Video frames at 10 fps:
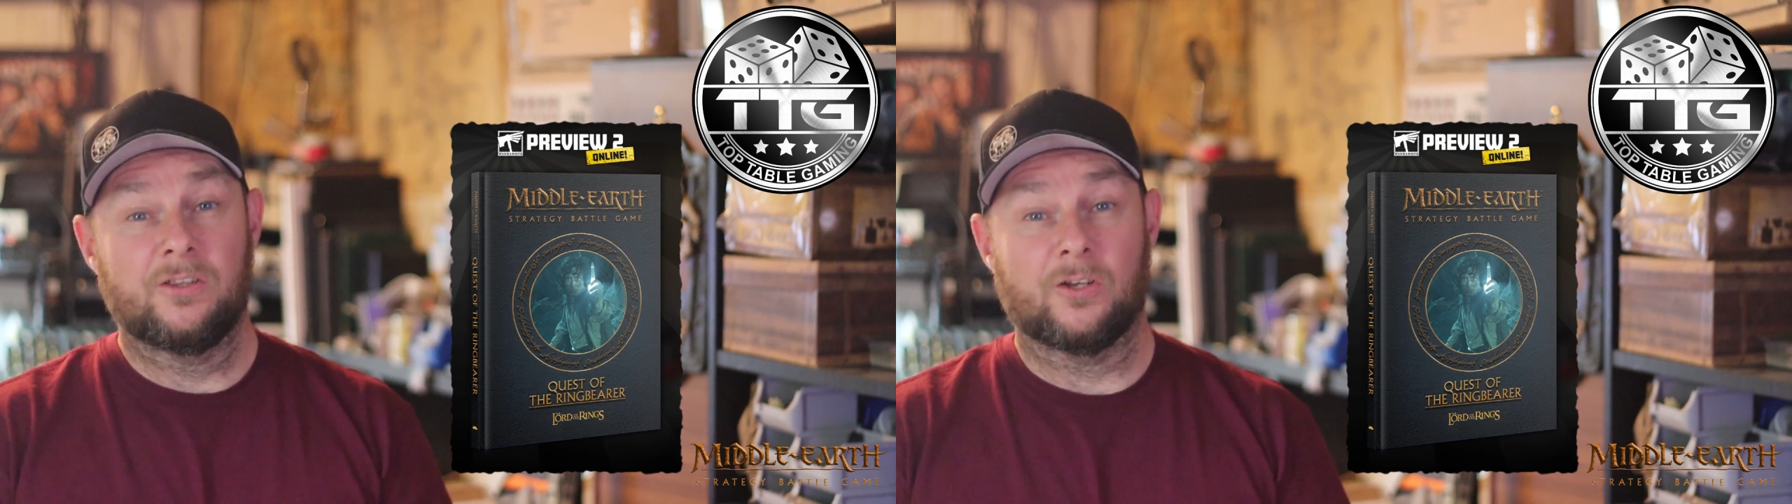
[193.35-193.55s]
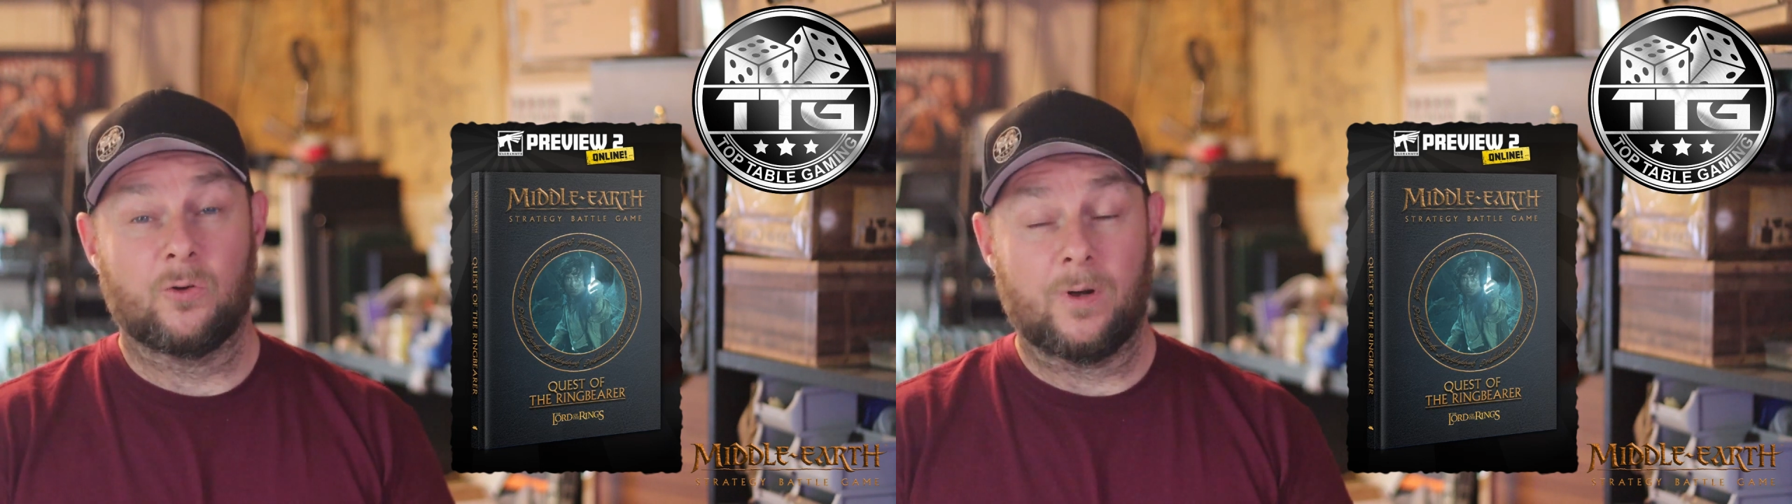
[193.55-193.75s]

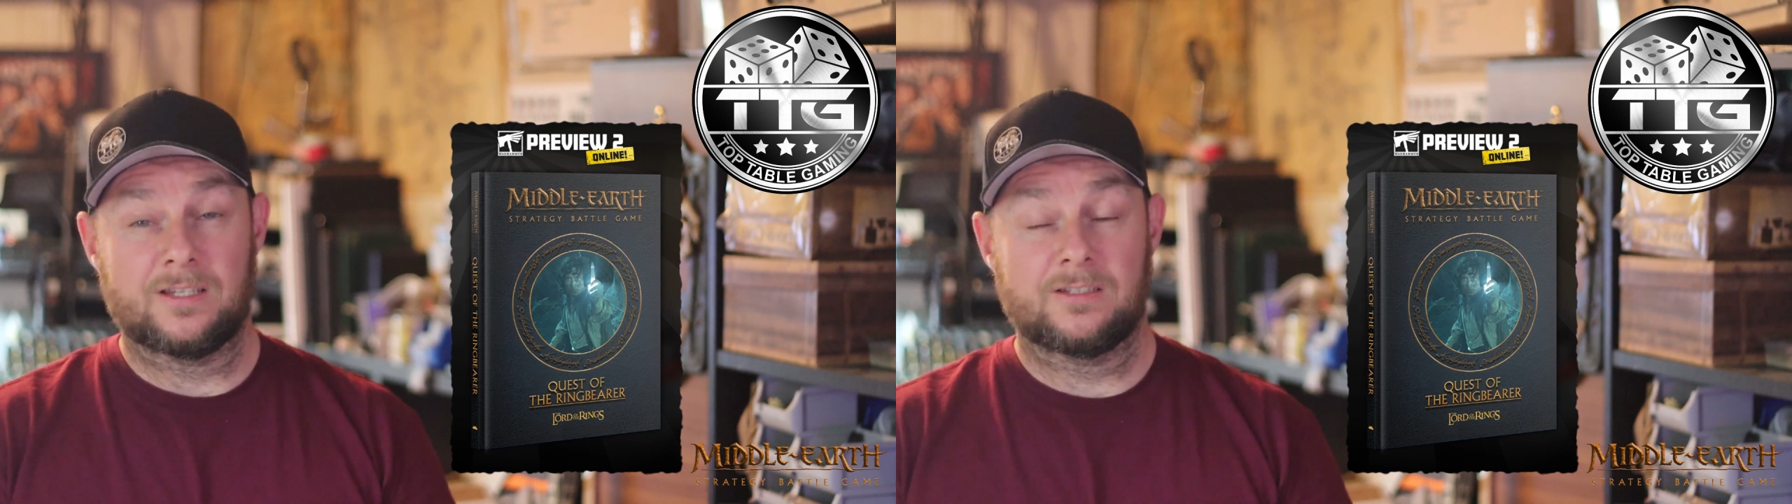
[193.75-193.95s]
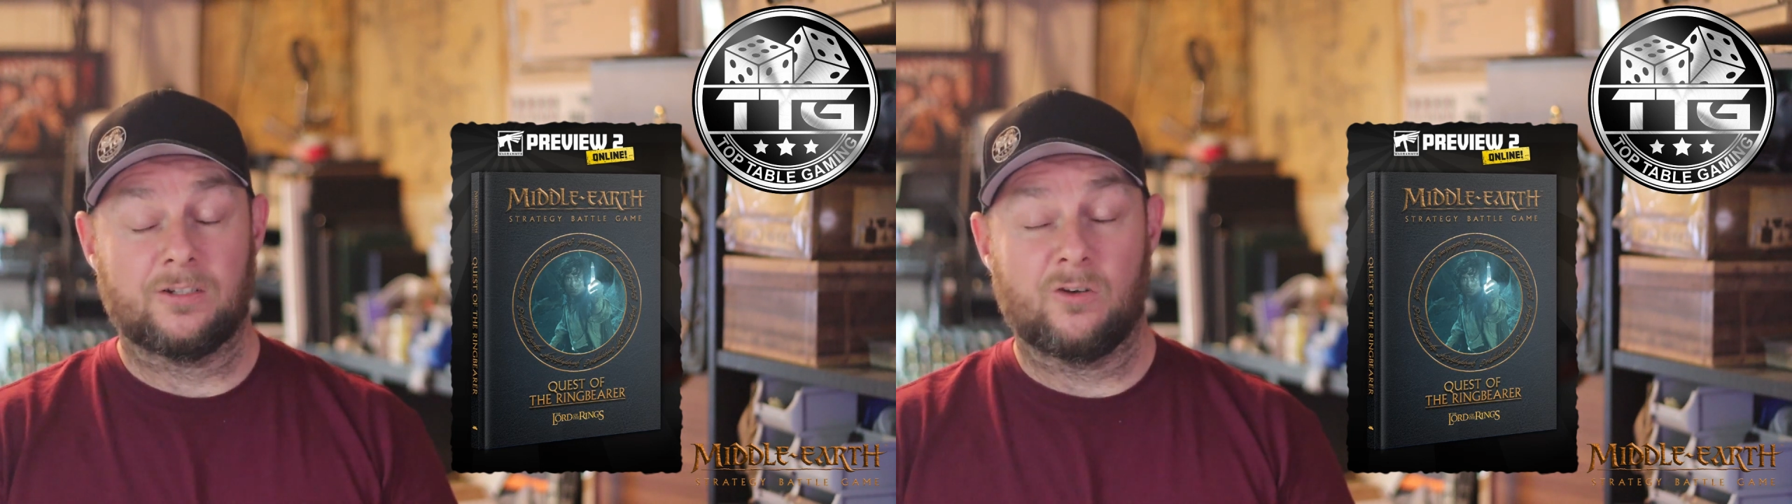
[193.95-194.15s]
the
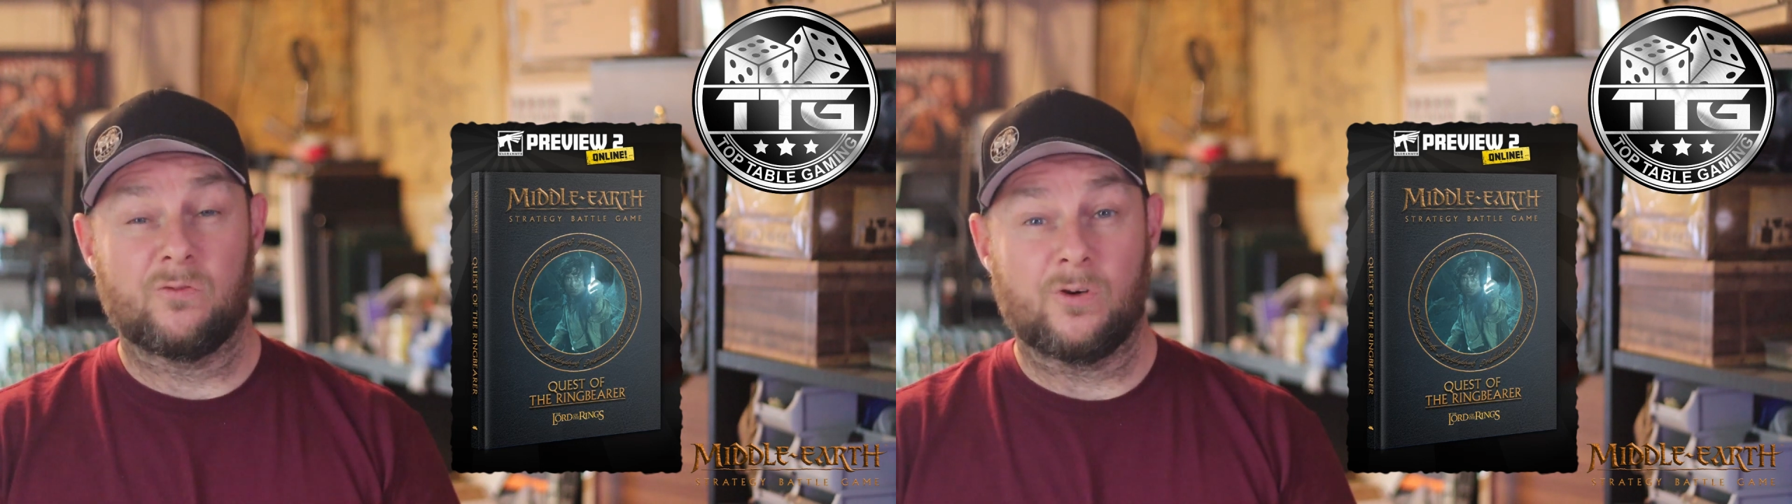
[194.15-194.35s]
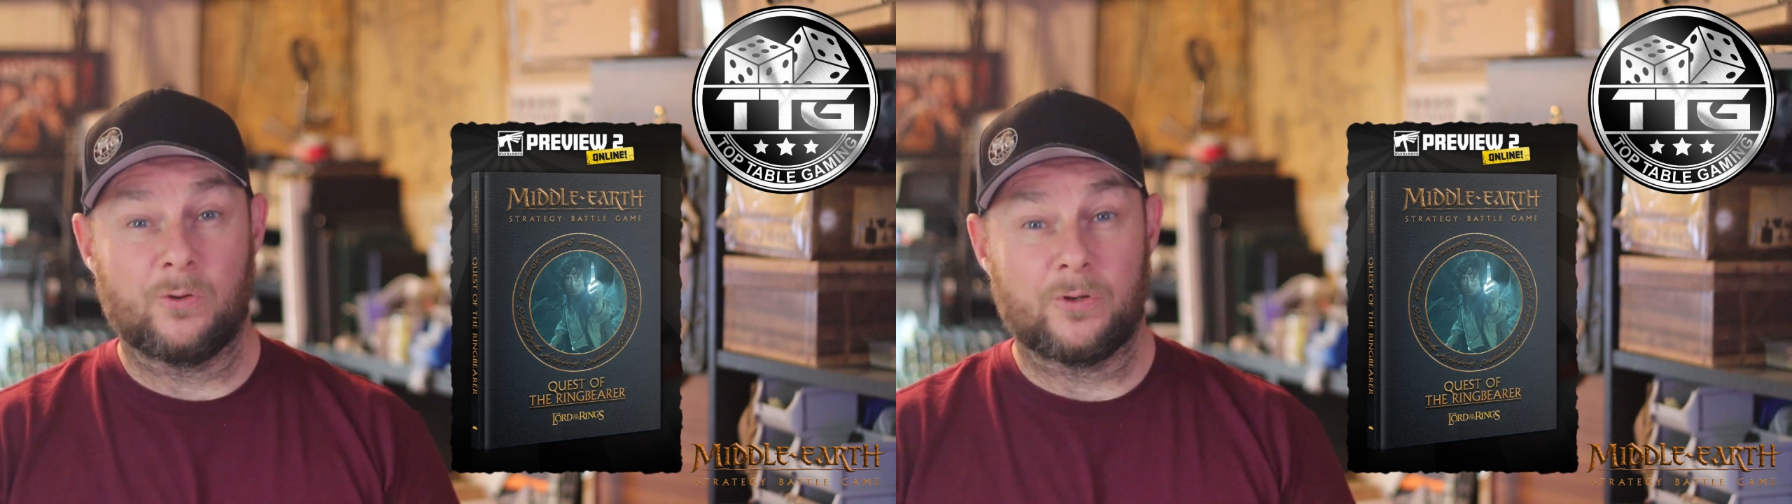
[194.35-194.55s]
quest
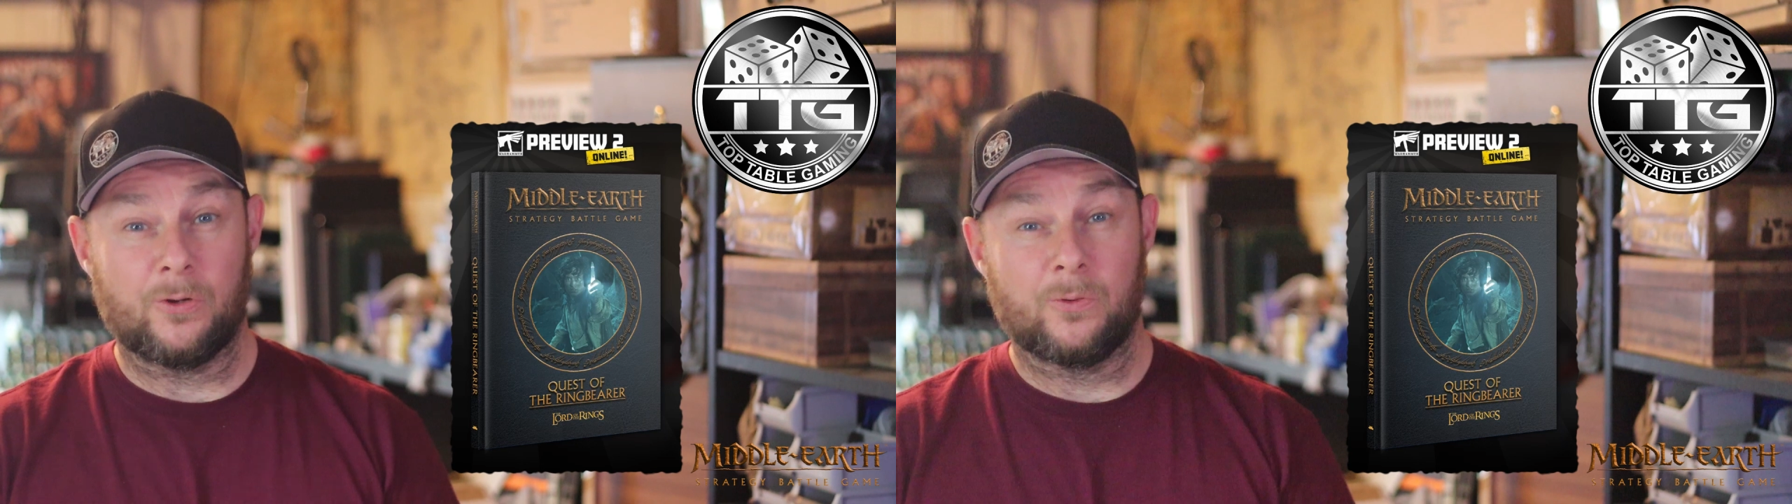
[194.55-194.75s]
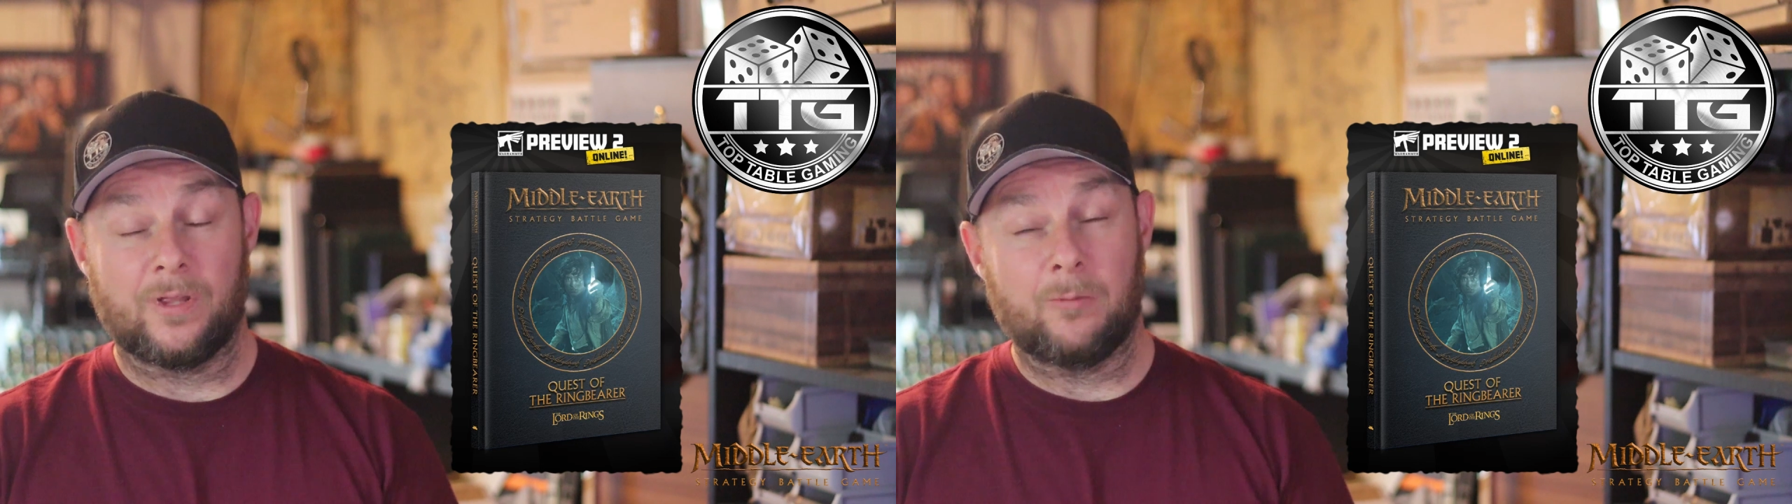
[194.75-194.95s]
of Frodo,